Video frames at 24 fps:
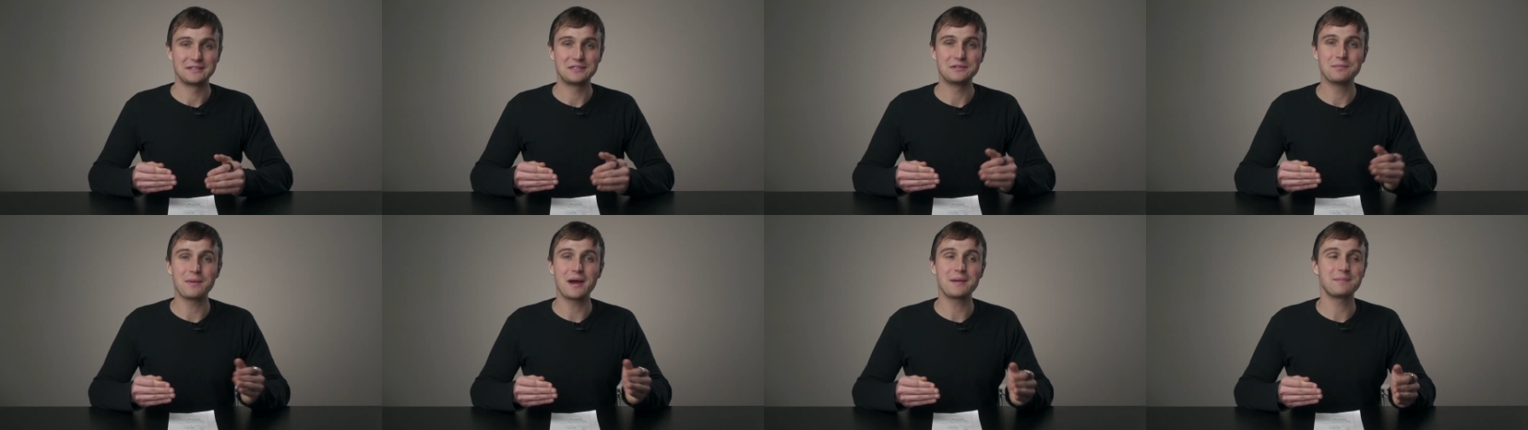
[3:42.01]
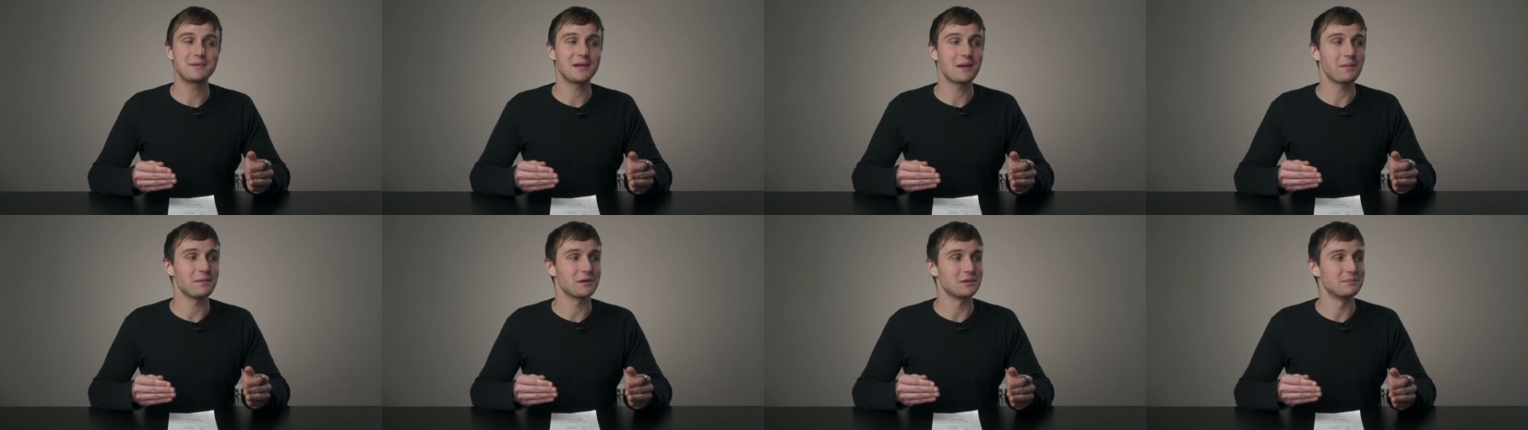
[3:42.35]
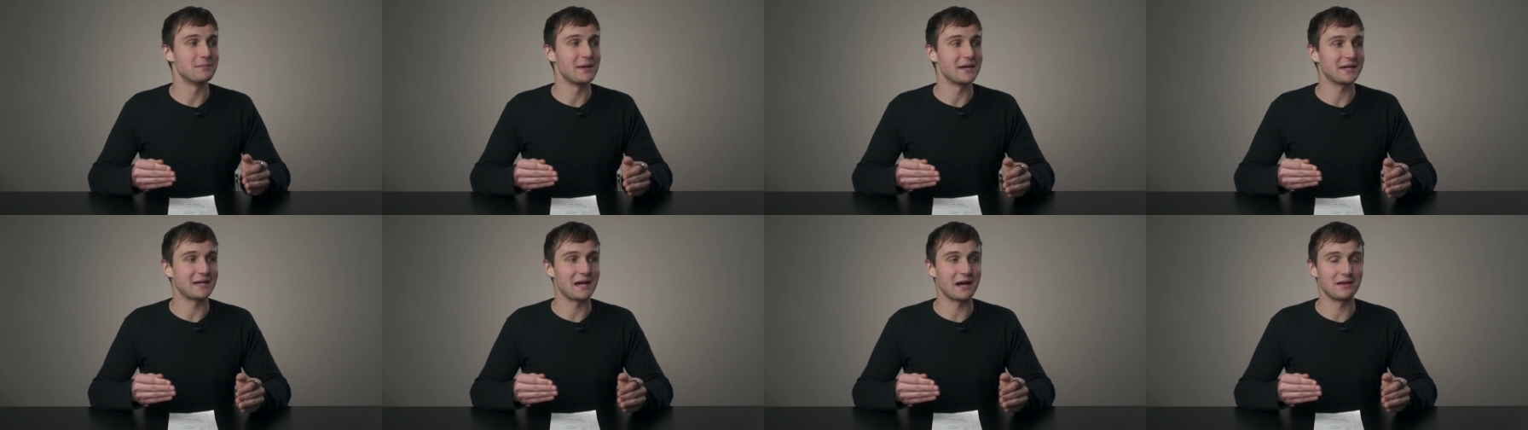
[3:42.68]
You might be able to
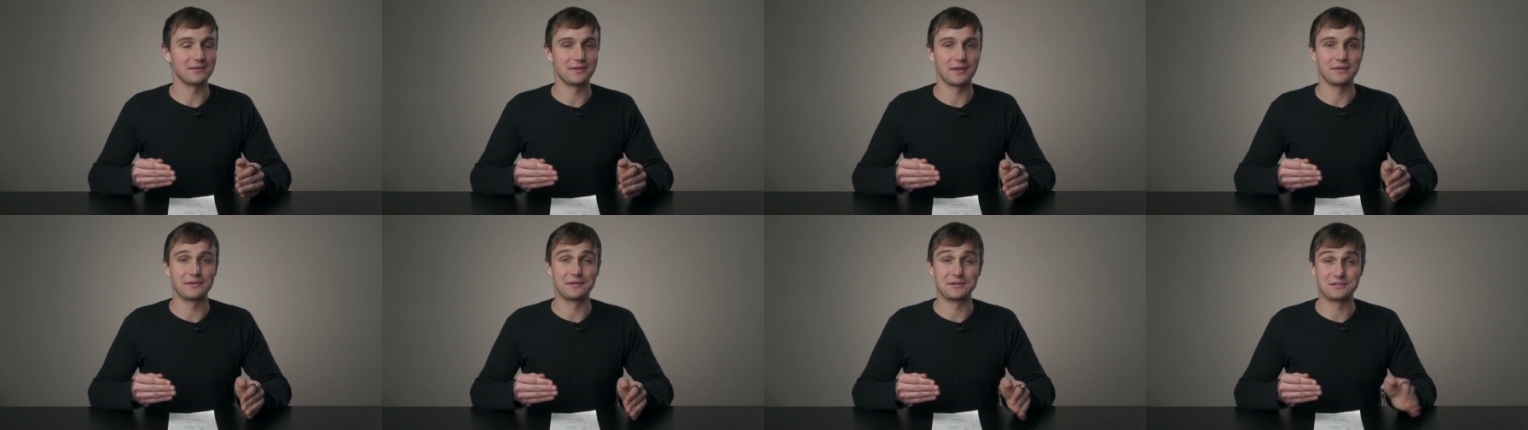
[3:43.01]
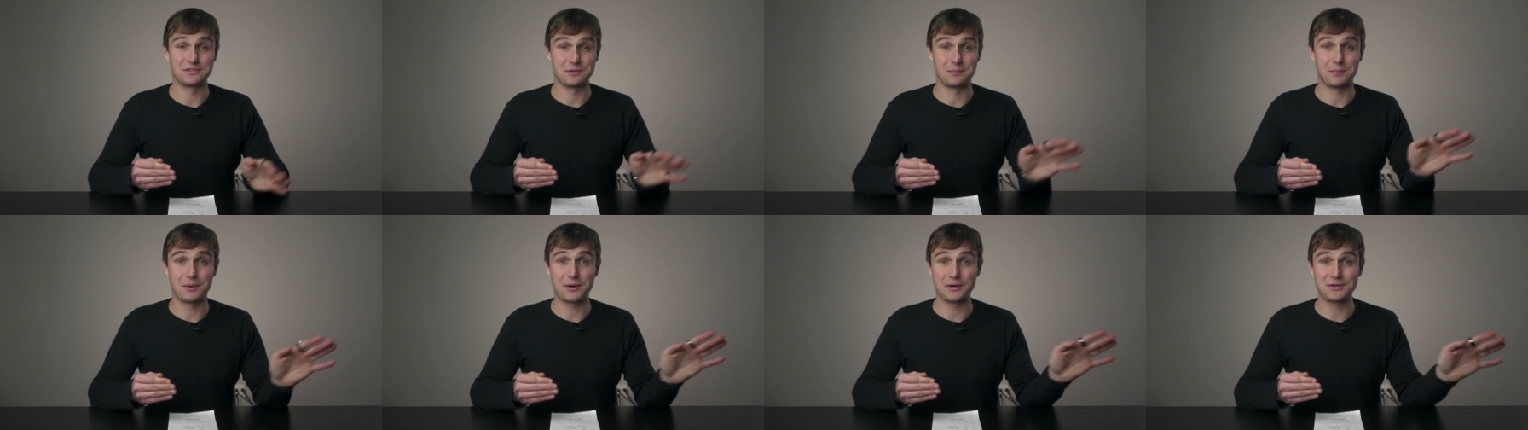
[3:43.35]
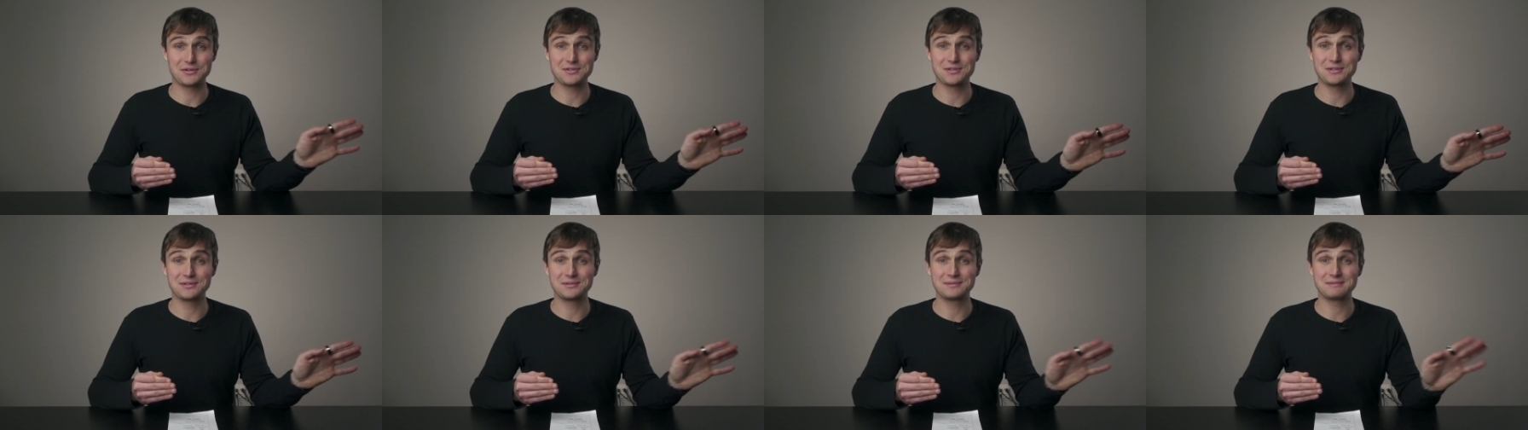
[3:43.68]
make out that there's a
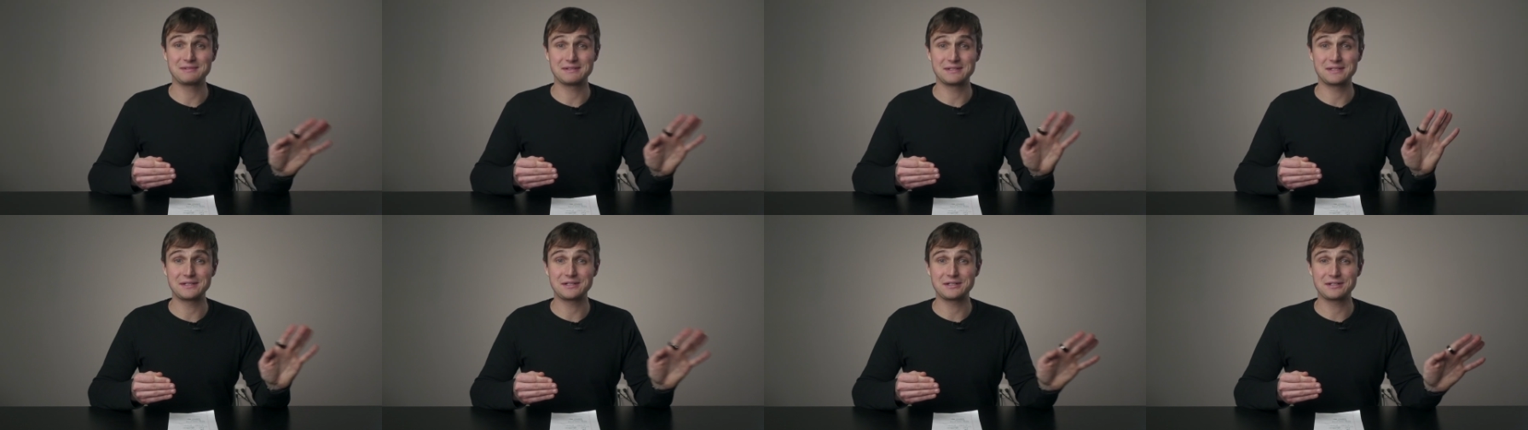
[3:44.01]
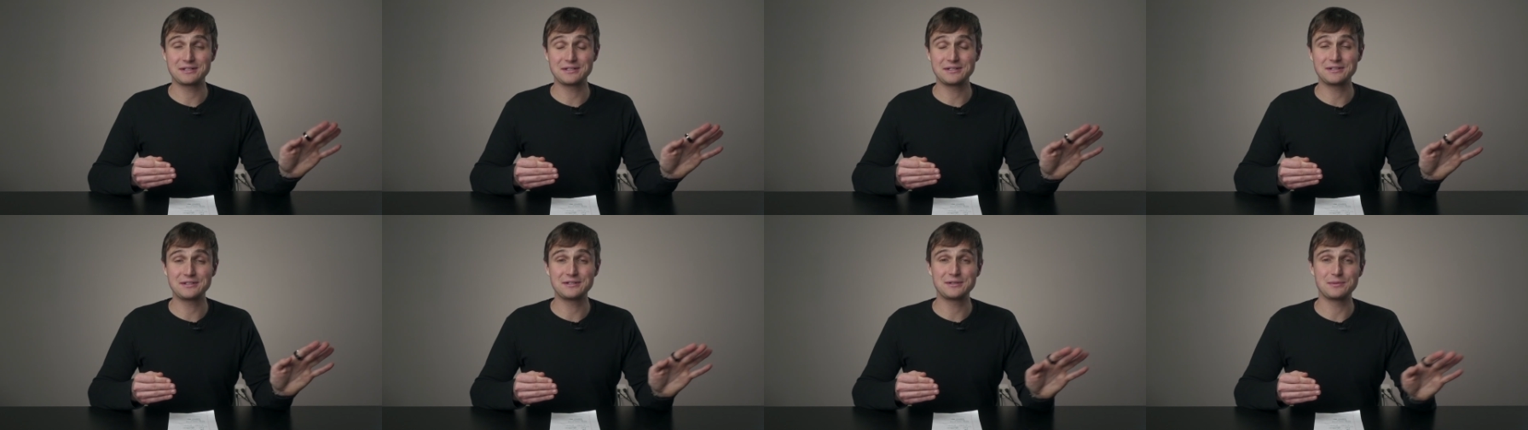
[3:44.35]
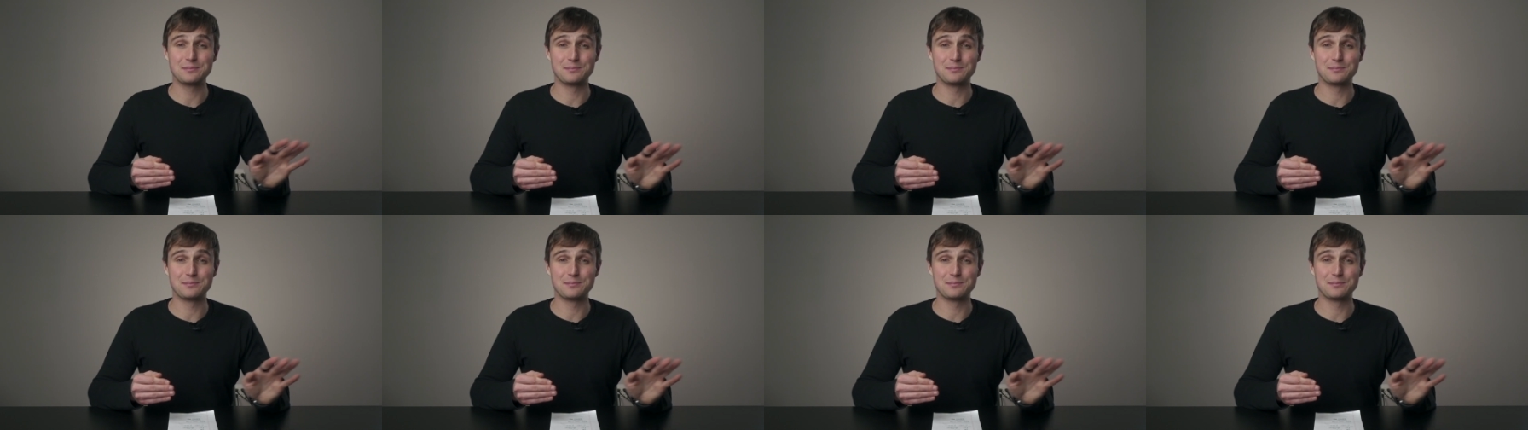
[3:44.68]
person near you,